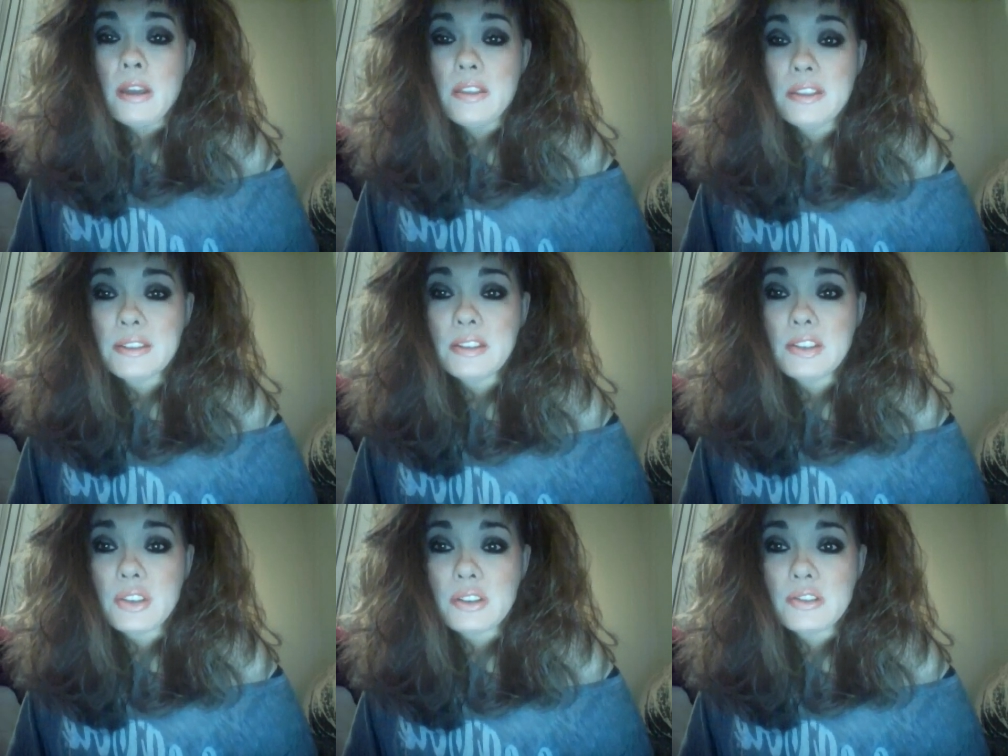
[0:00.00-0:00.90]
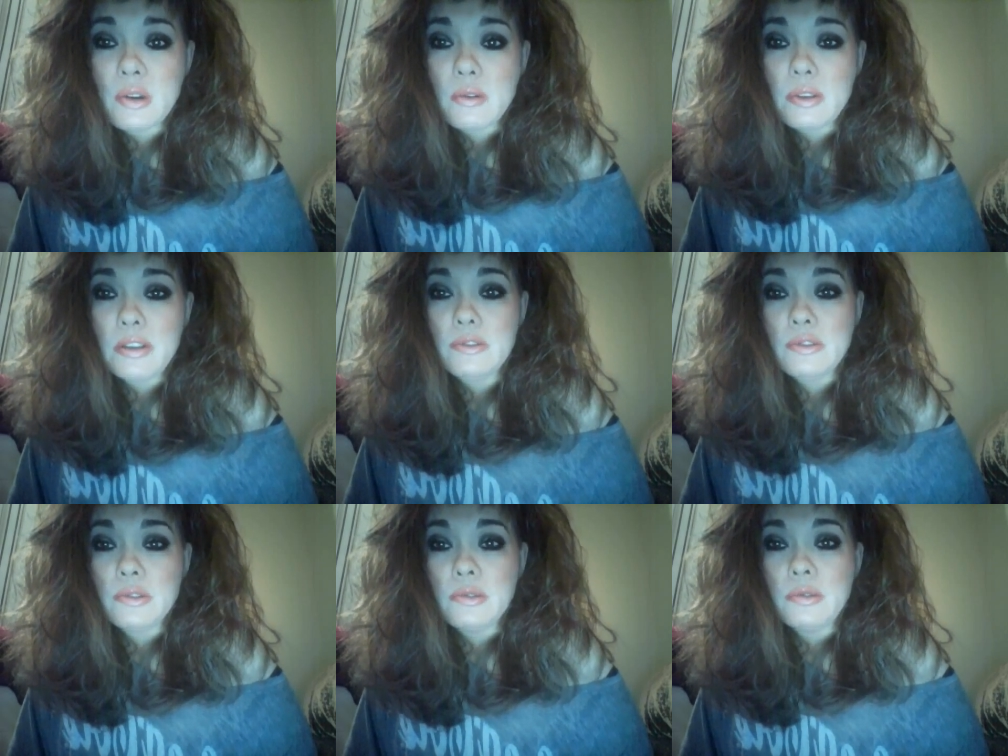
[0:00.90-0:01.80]
This edition is going
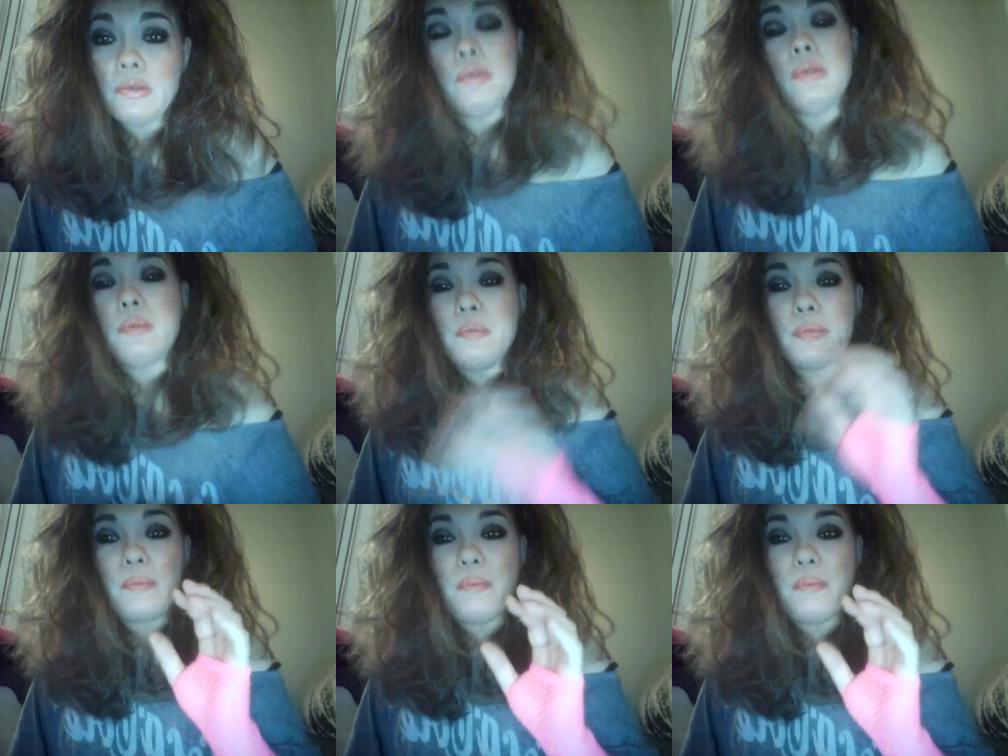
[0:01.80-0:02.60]
to...